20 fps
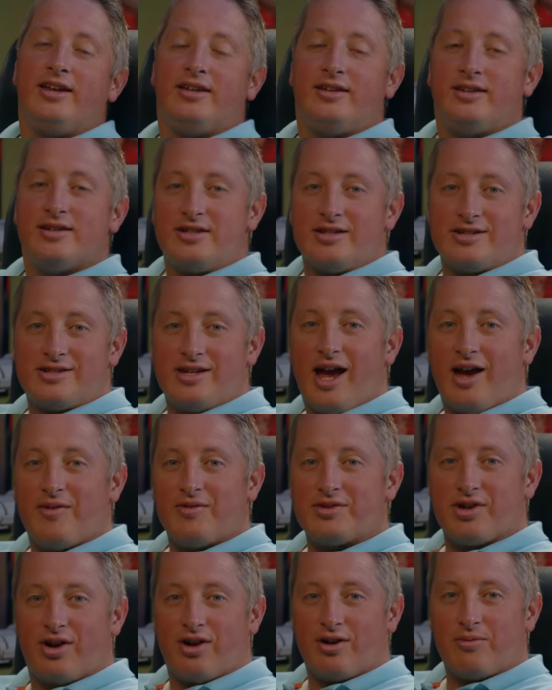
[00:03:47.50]
he did just have
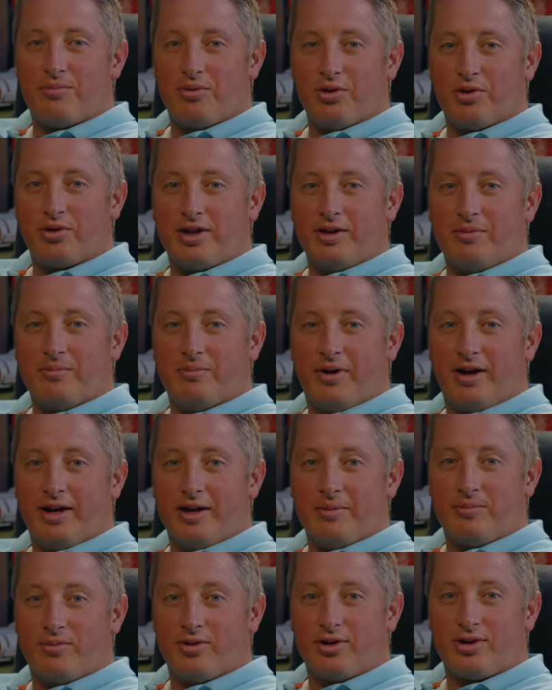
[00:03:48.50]
his arm broken by
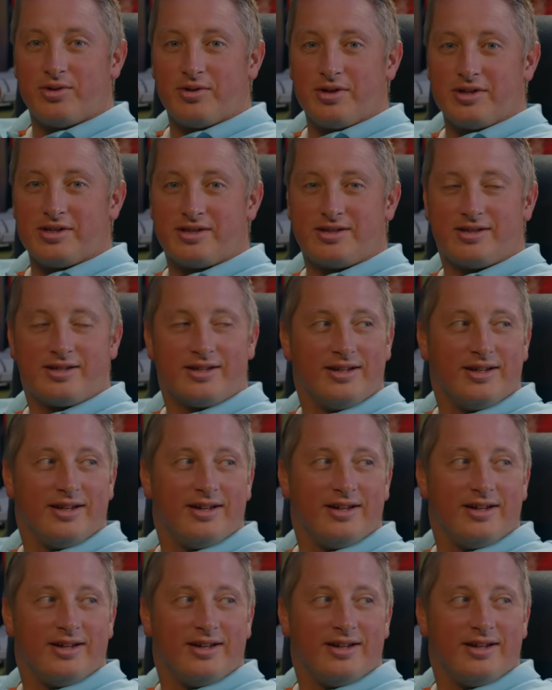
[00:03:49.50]
a murderous